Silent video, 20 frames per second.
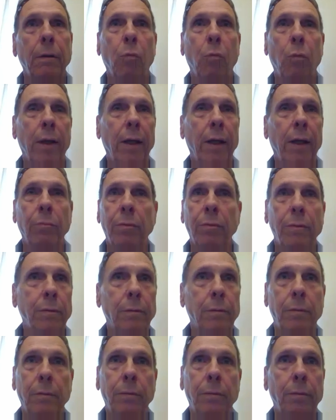when I
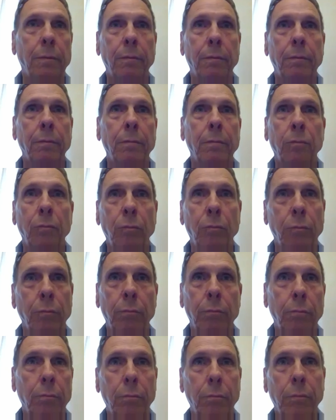was
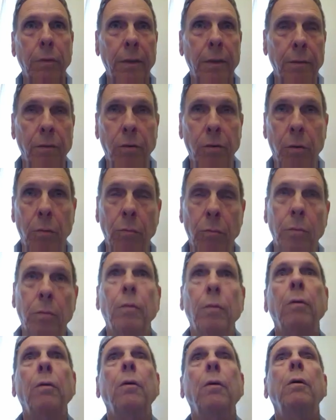in the zone,
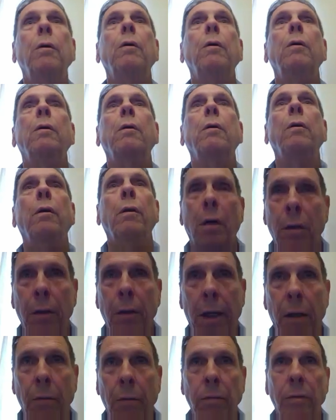I hung
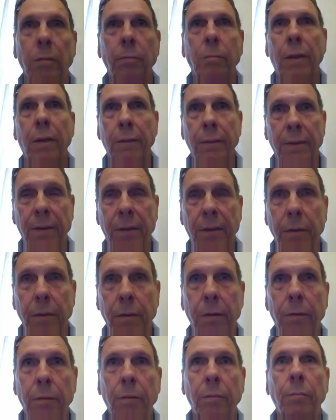out with them, I listened
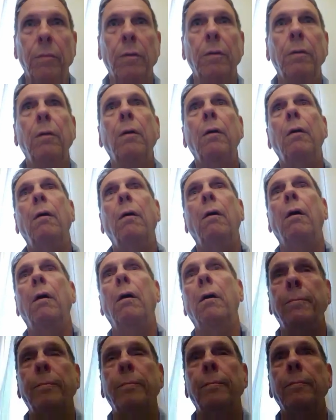to them
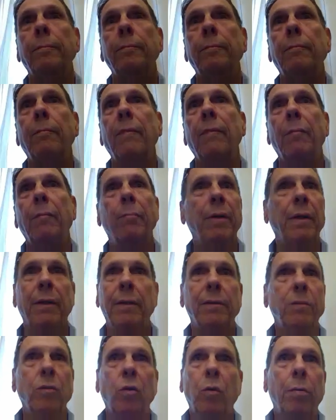
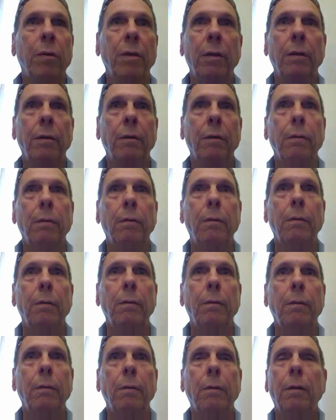because nobody
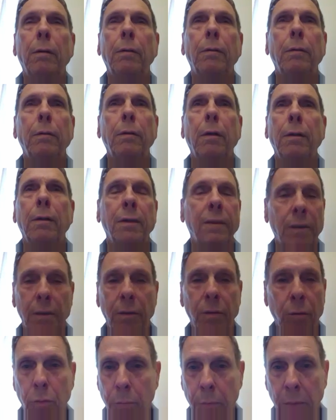
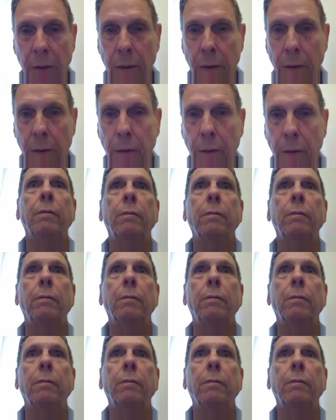listened to me.